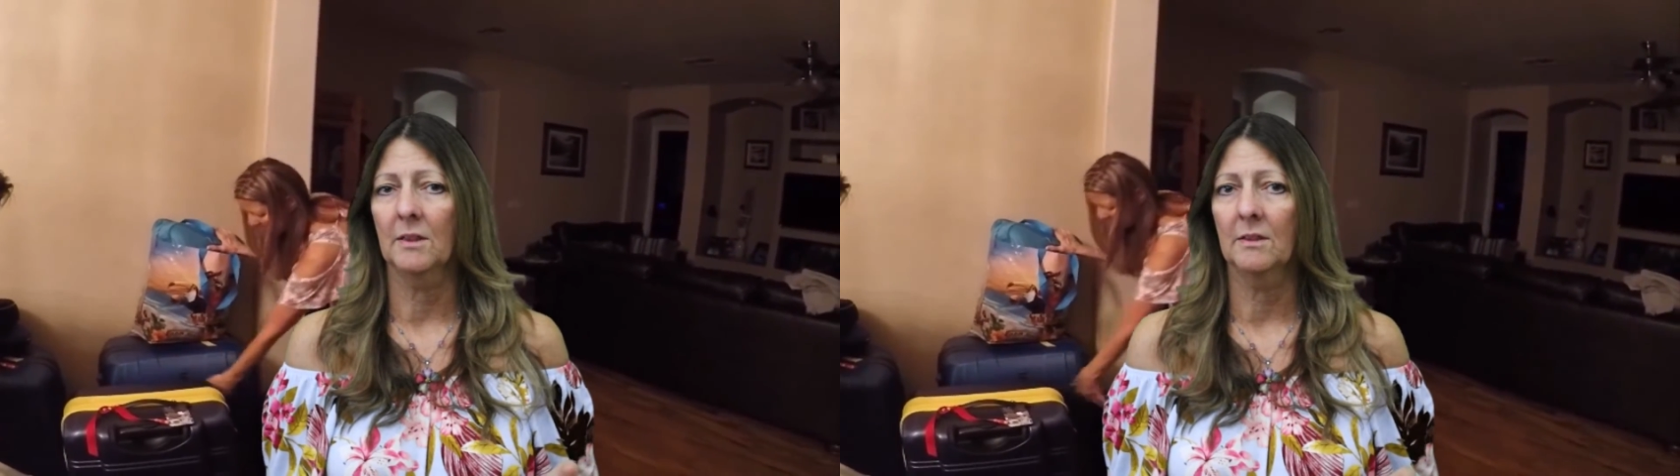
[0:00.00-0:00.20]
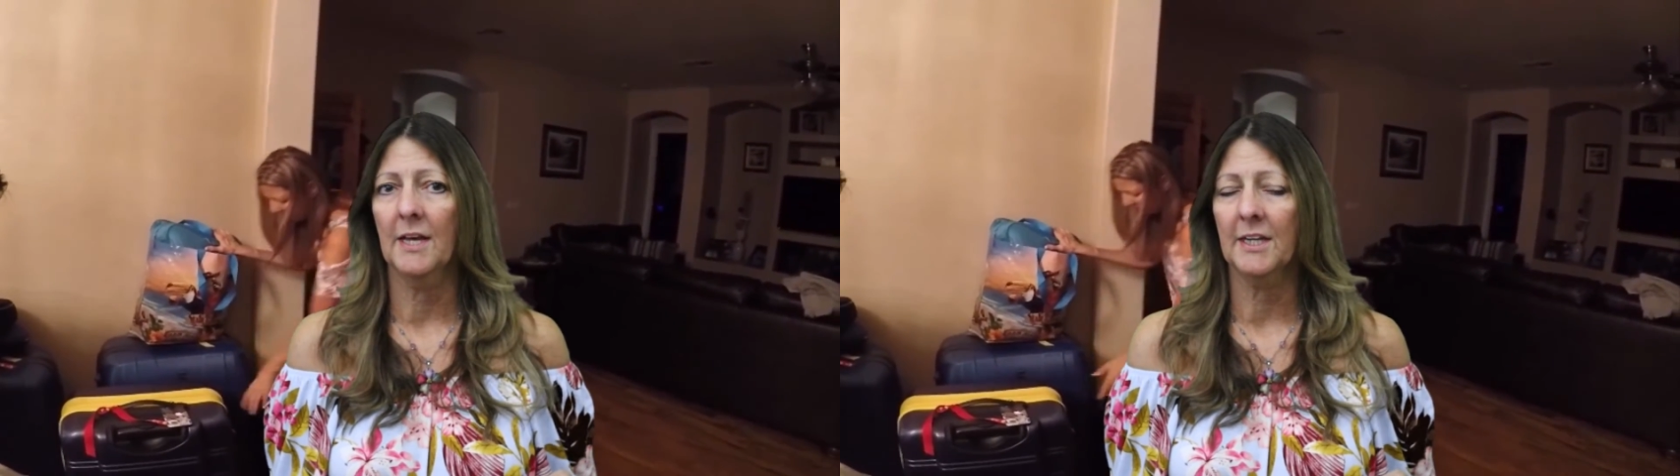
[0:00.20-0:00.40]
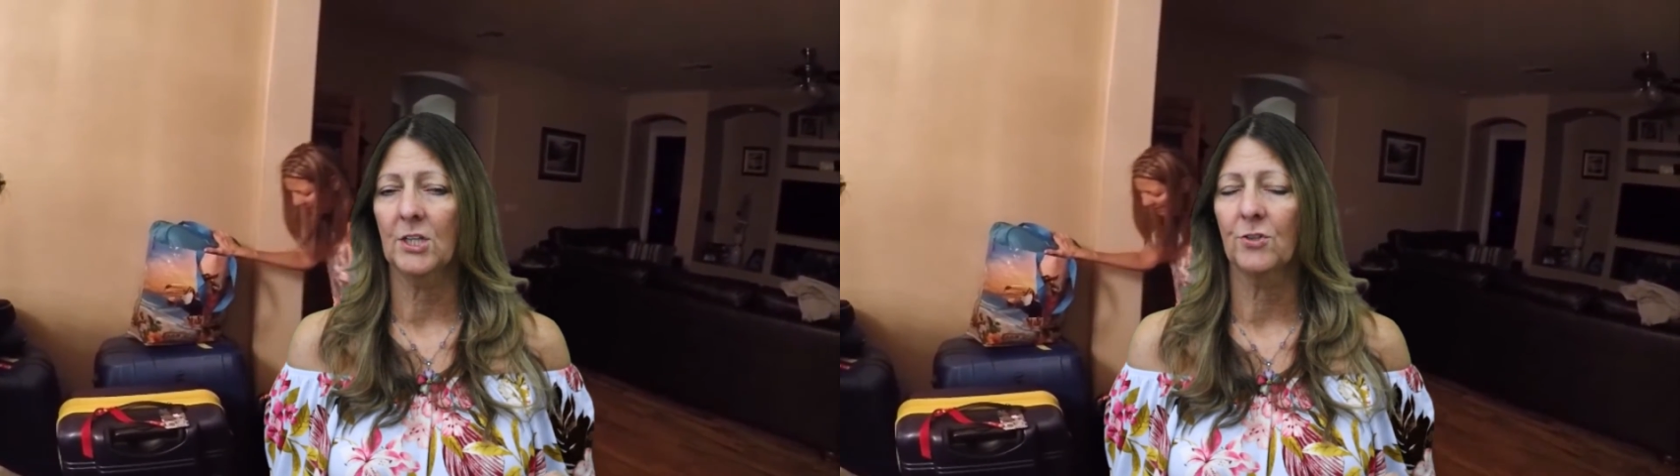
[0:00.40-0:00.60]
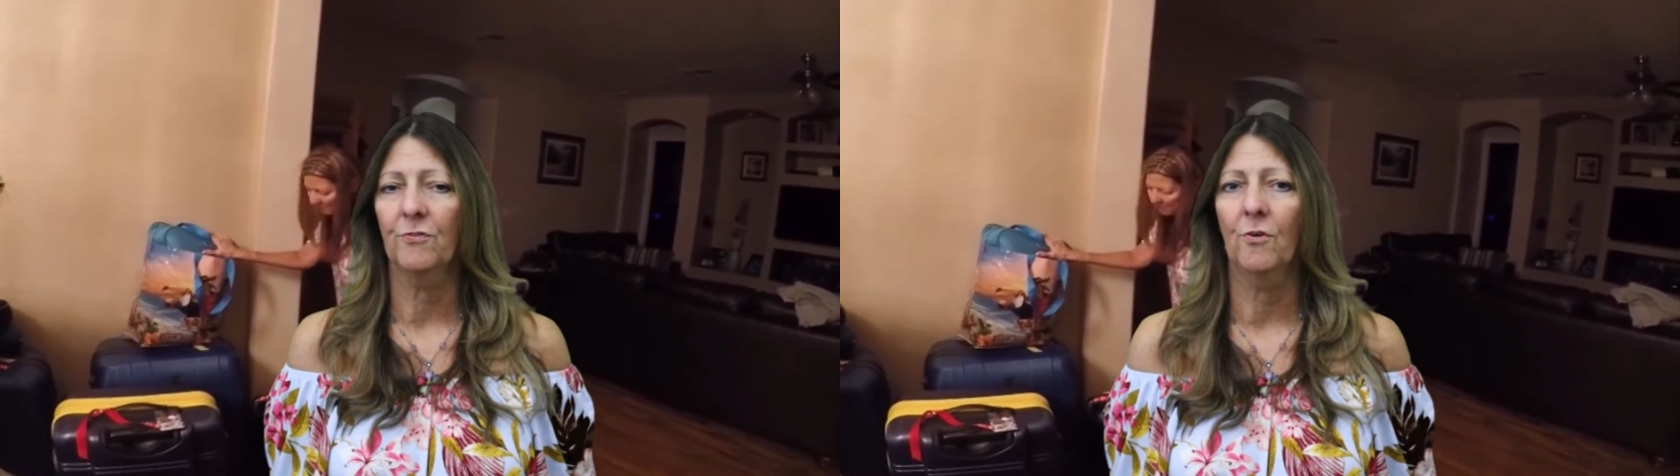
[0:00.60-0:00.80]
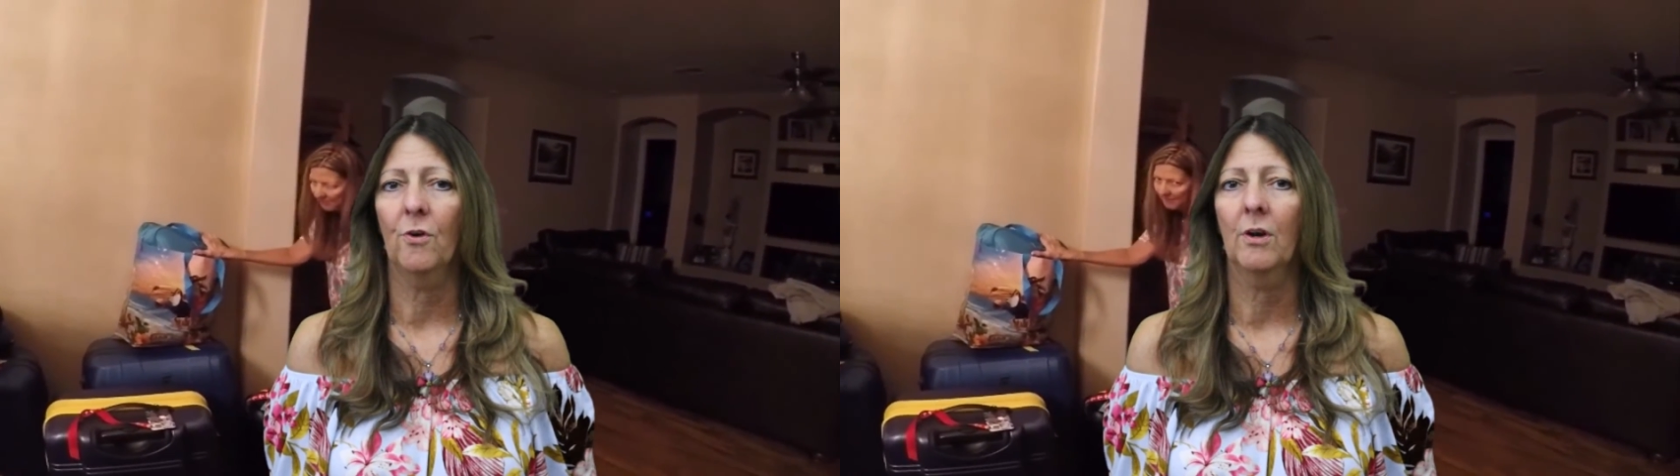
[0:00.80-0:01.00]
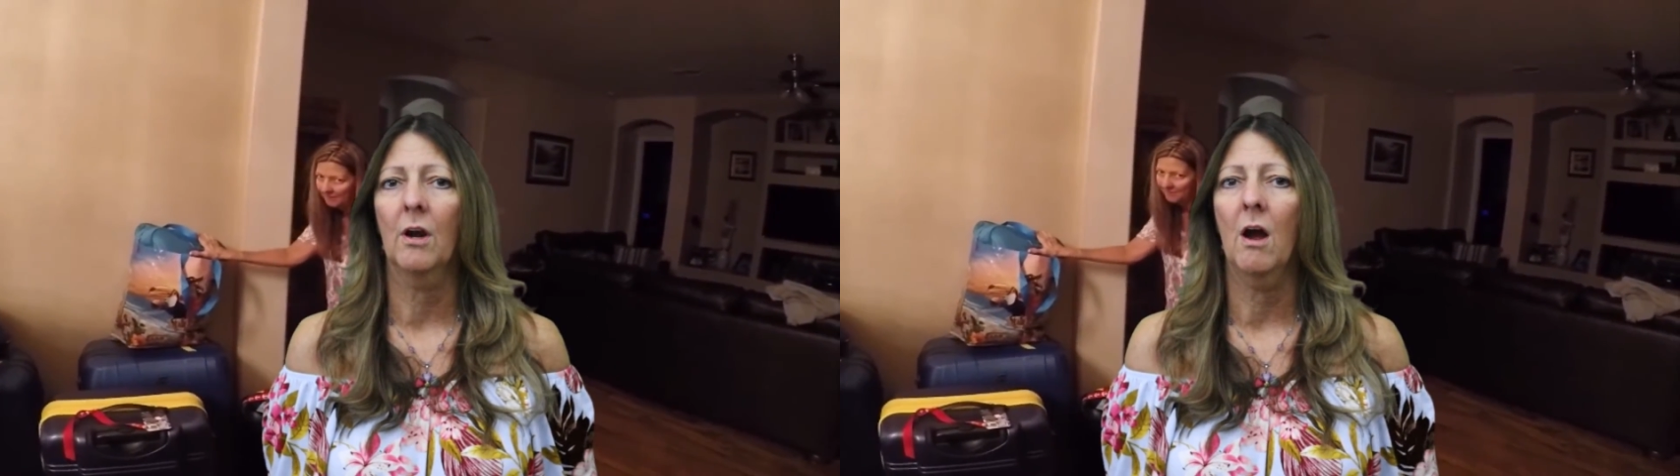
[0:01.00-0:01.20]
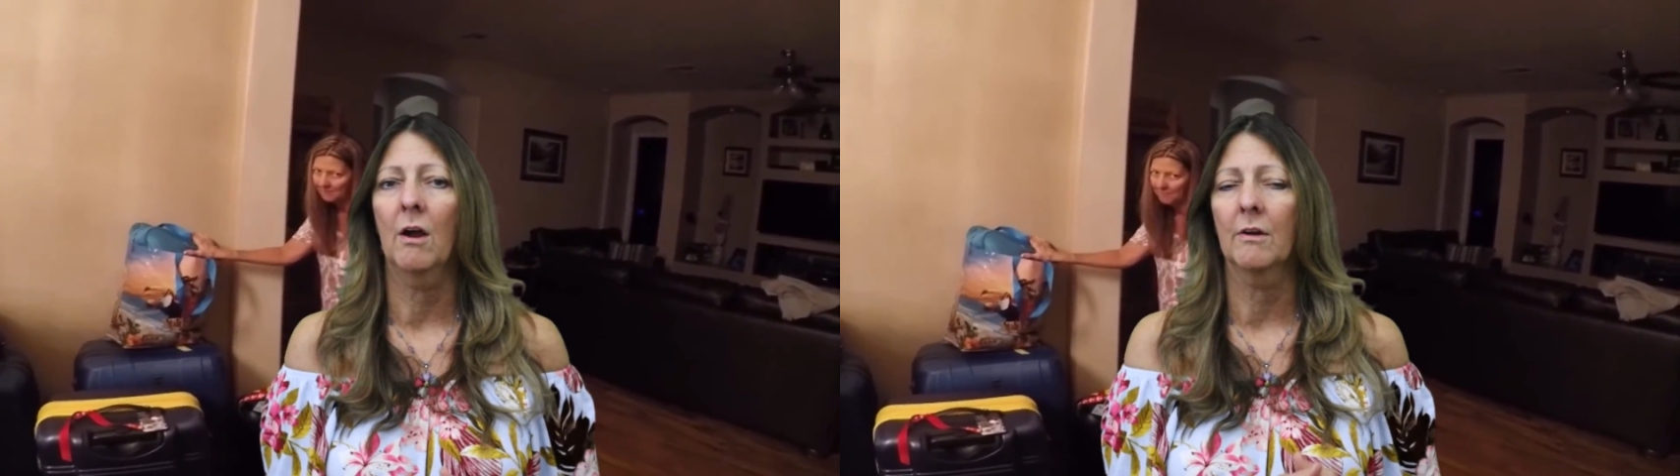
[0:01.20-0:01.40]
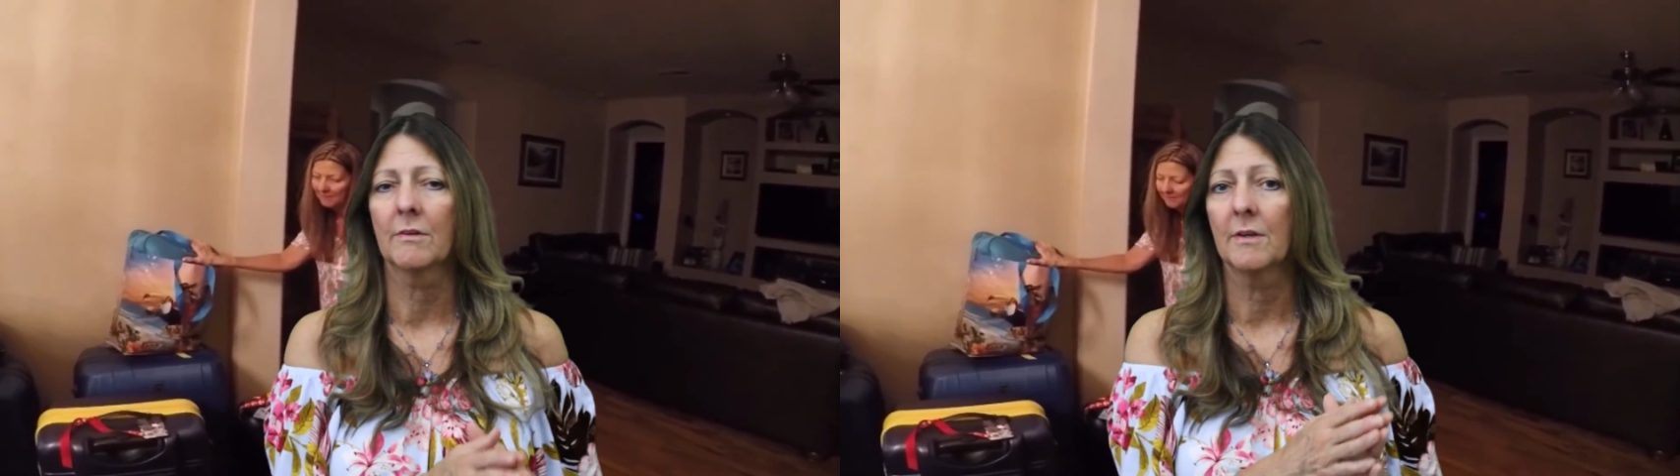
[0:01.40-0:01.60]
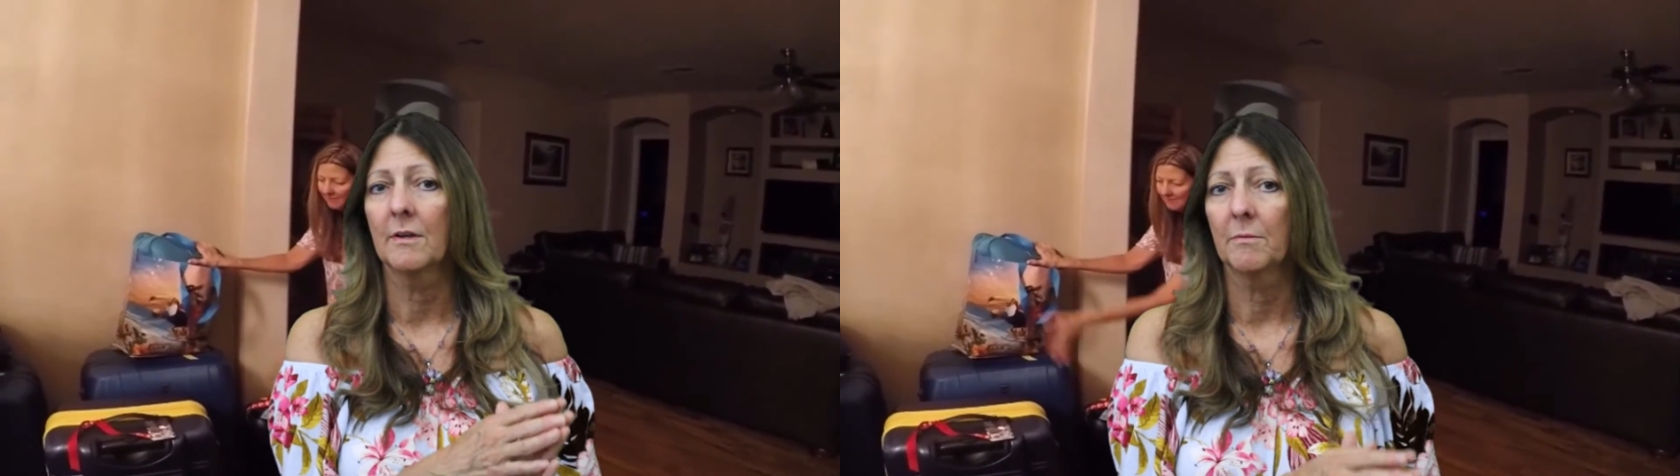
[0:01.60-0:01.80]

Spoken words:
luggage for our